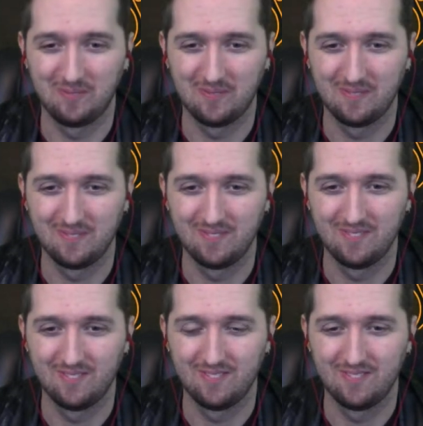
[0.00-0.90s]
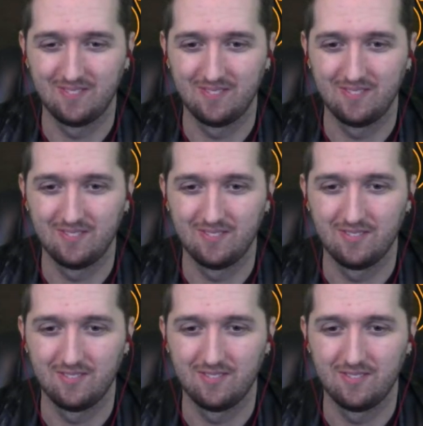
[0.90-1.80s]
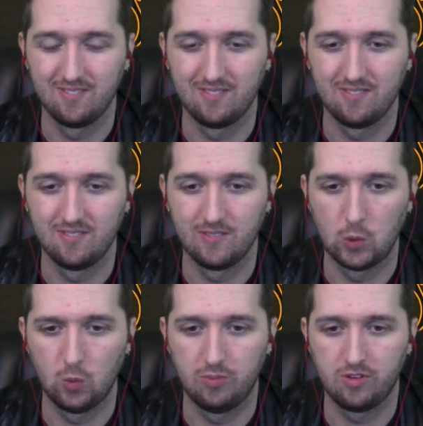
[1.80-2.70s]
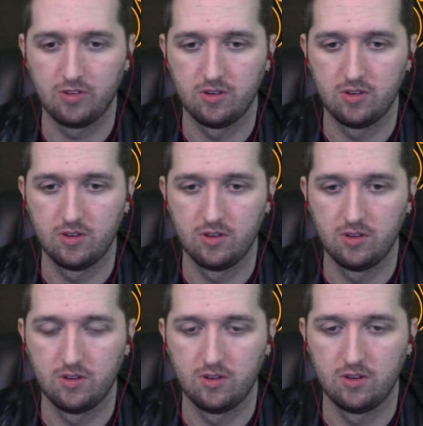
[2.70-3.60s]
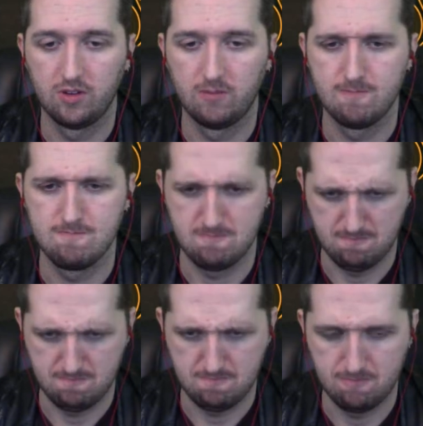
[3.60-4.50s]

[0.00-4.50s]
No one is speaking in this clip.